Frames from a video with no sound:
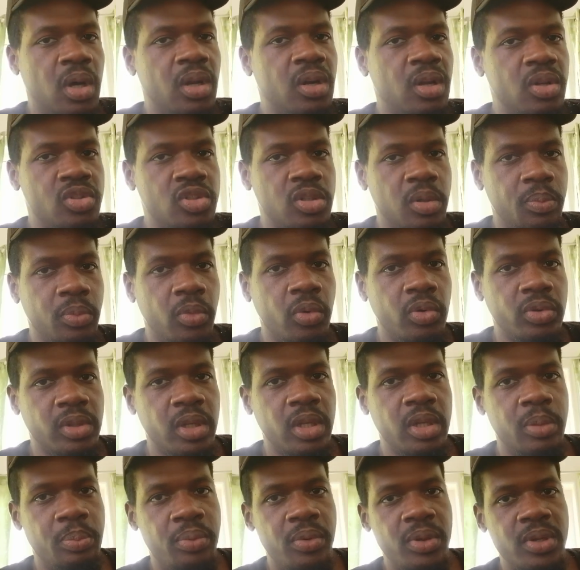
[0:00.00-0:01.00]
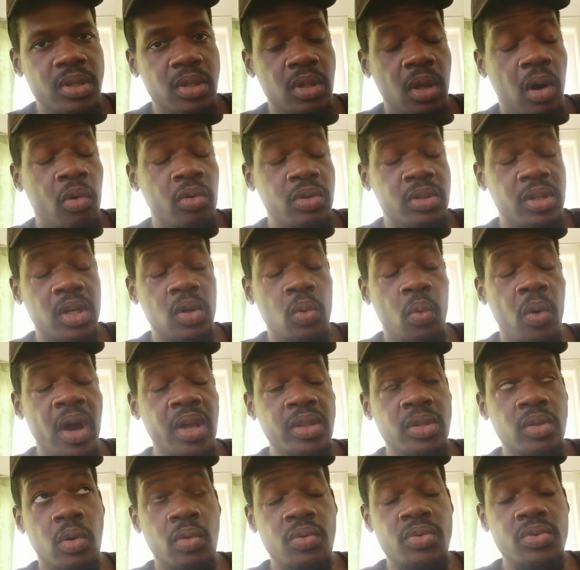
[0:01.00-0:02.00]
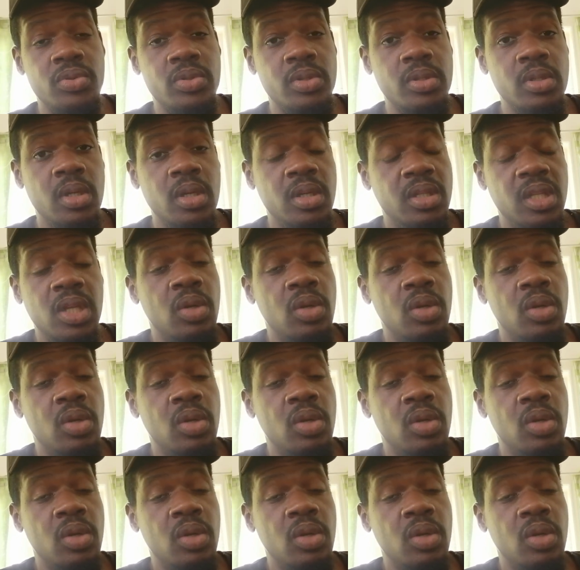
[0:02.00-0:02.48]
Donald Trump out of the White House.